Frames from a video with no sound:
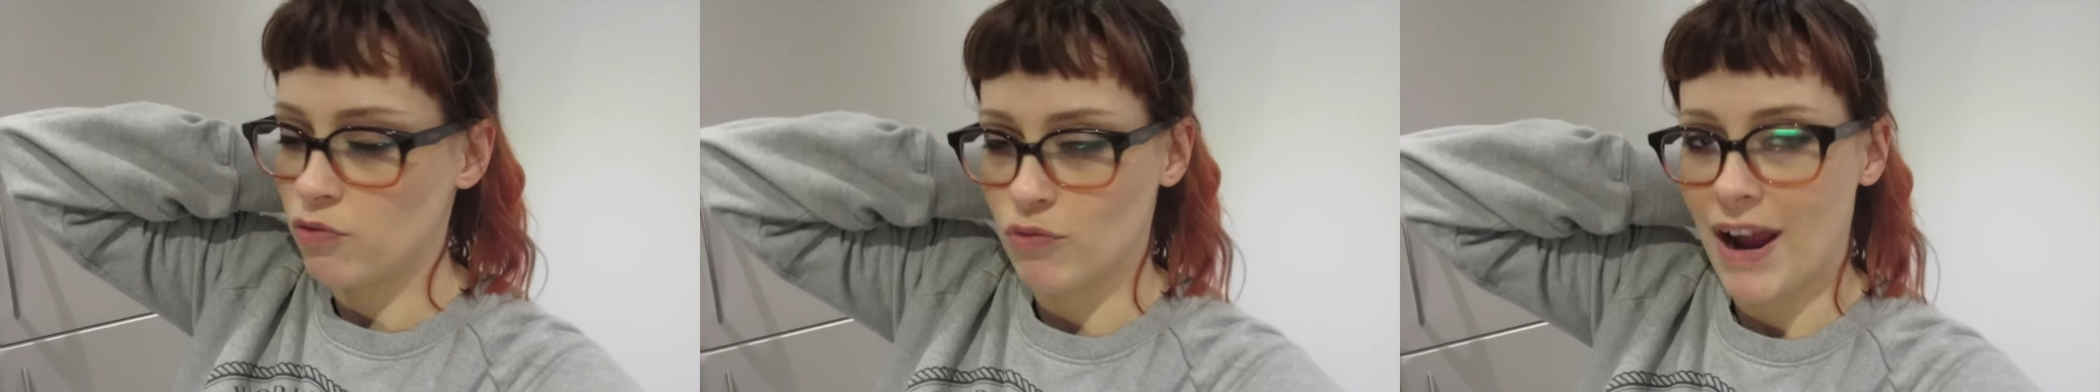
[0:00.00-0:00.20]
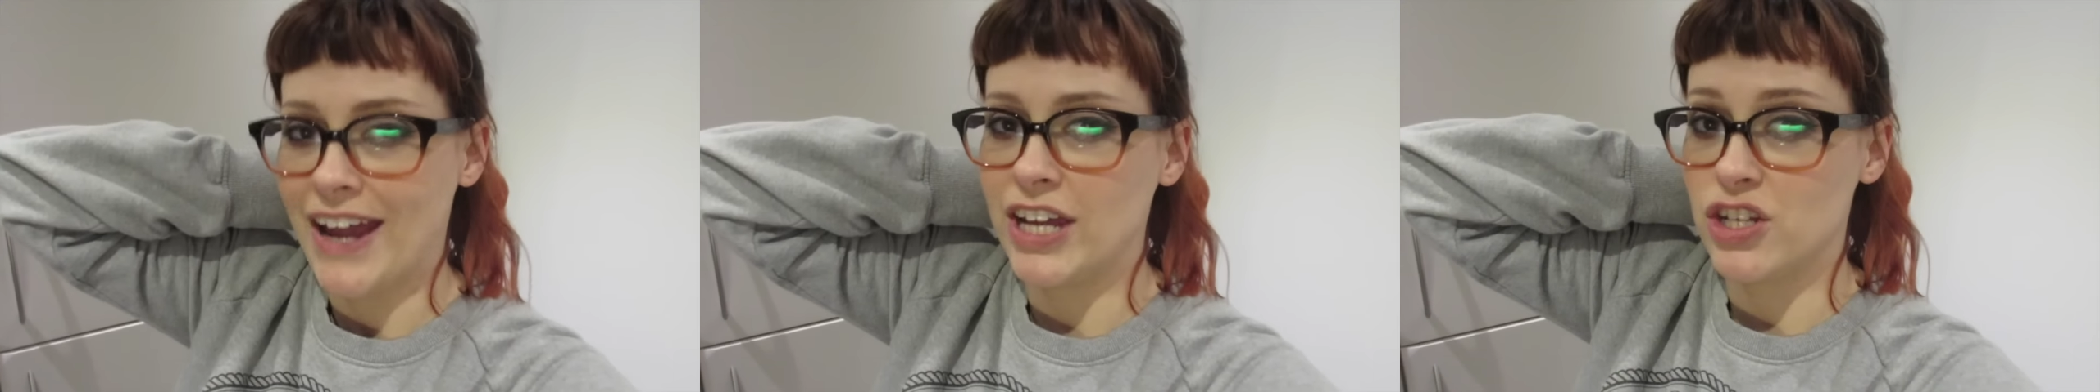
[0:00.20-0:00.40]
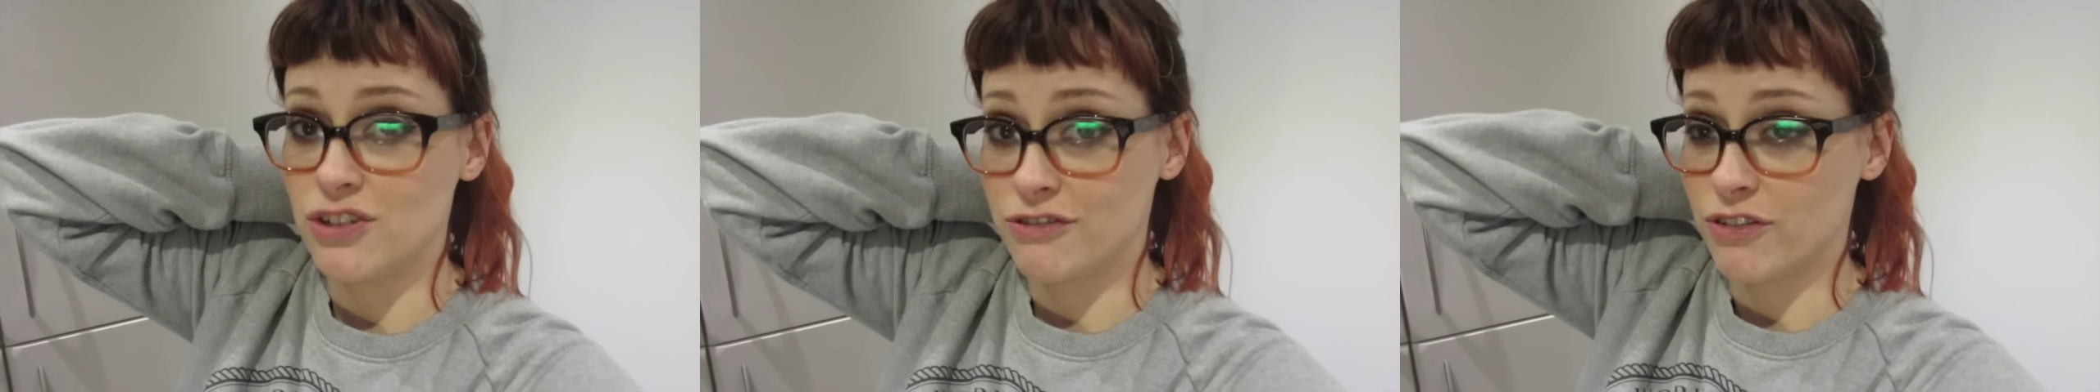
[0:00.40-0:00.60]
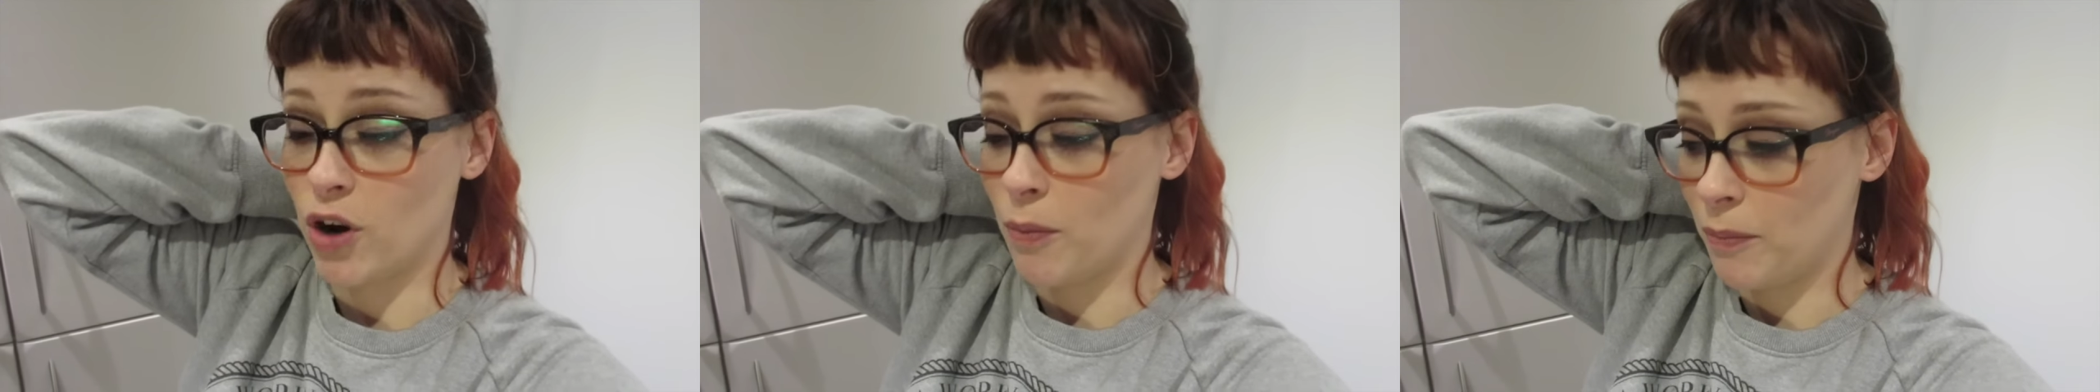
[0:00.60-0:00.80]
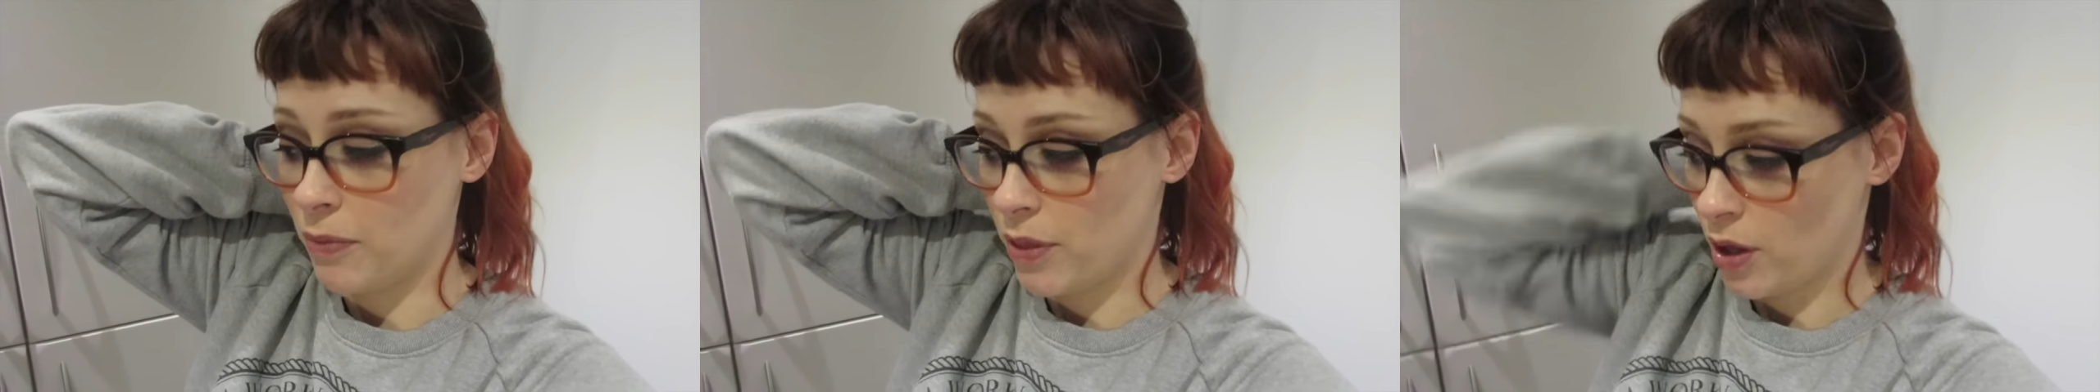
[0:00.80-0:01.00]
range
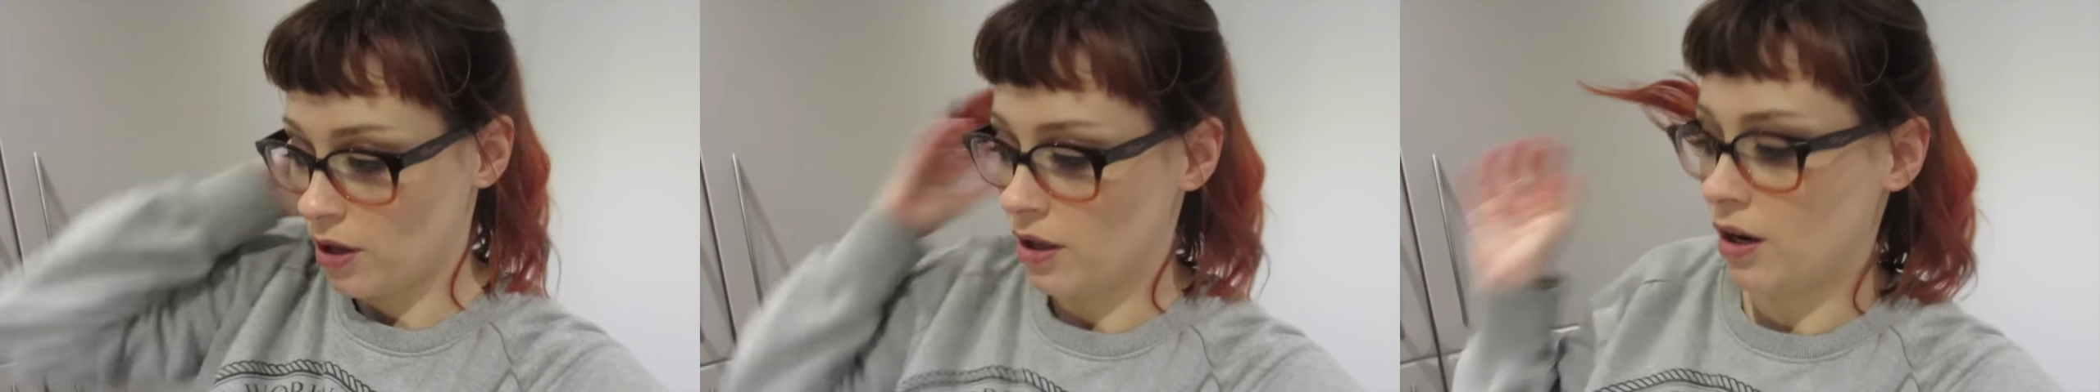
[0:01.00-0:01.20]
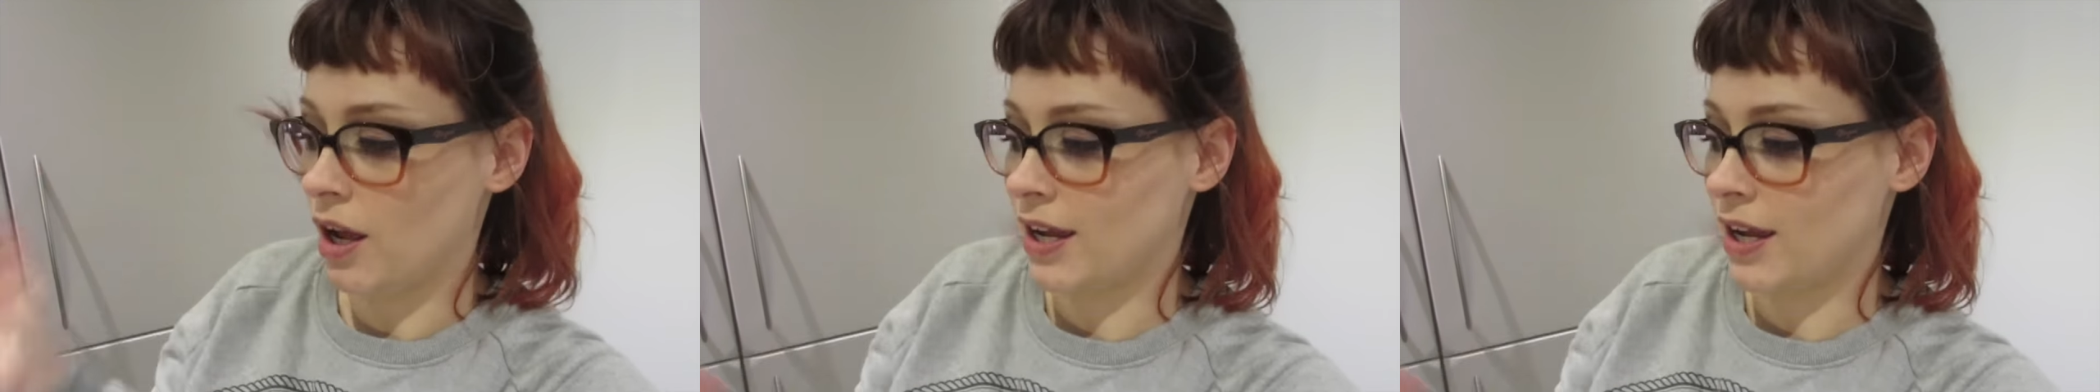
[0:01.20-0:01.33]
from the